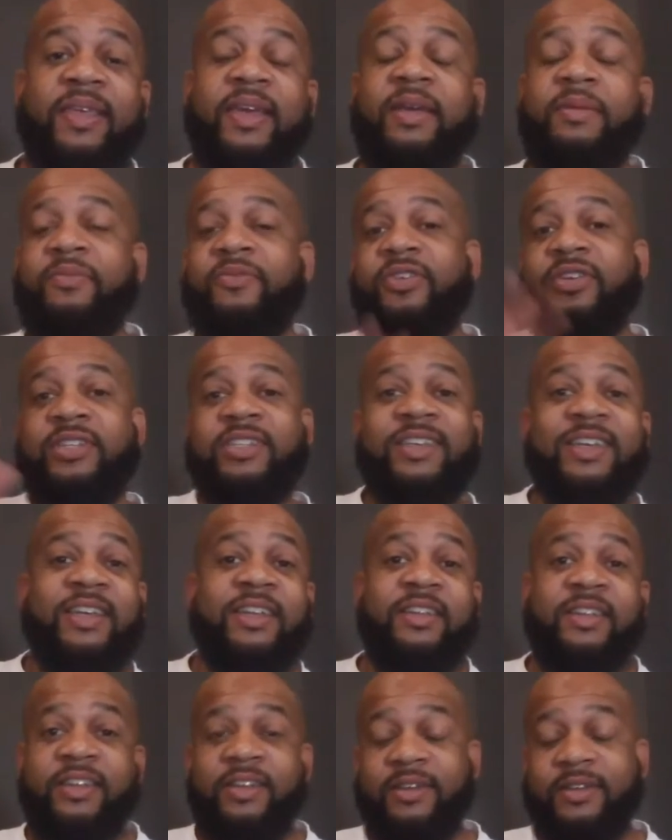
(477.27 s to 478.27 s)
that for
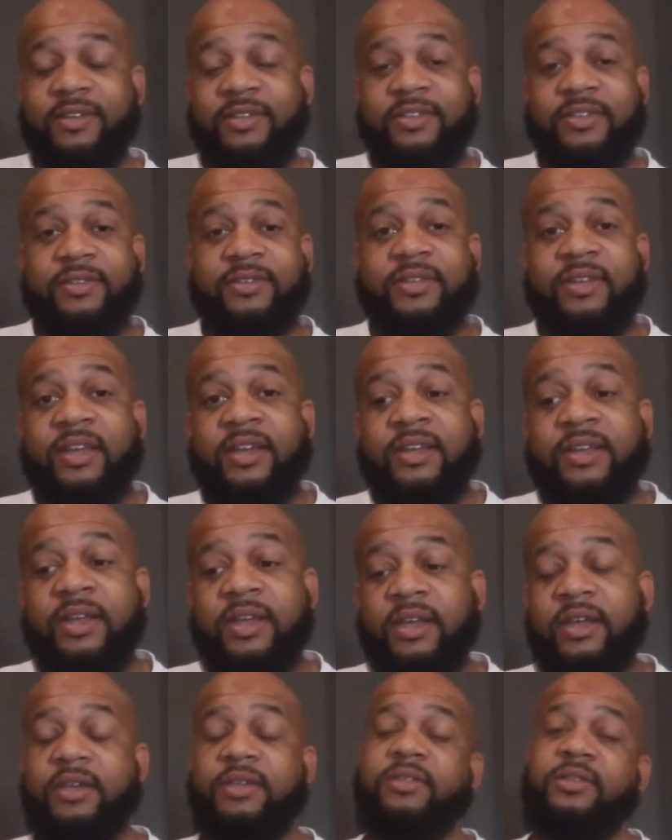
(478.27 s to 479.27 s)
10 years okay
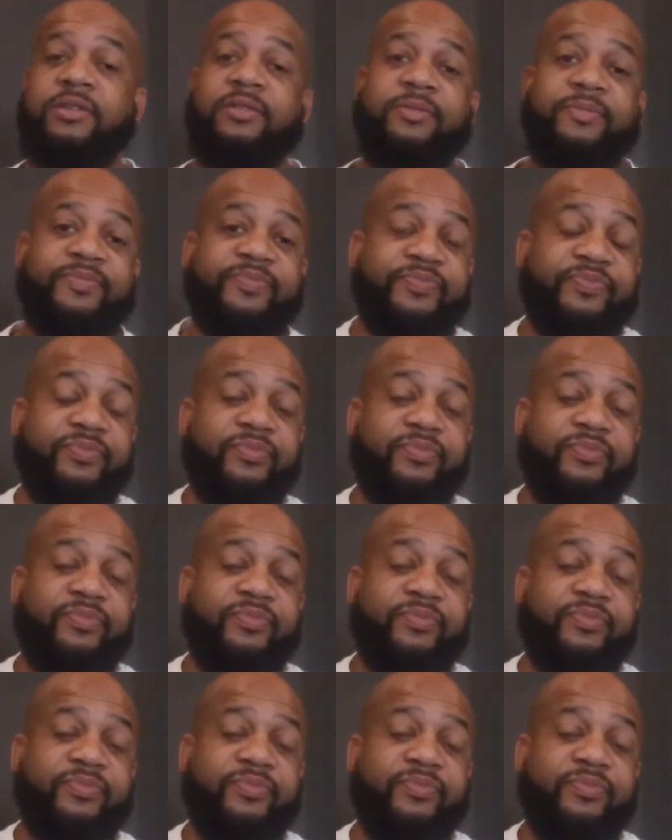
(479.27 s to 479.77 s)
so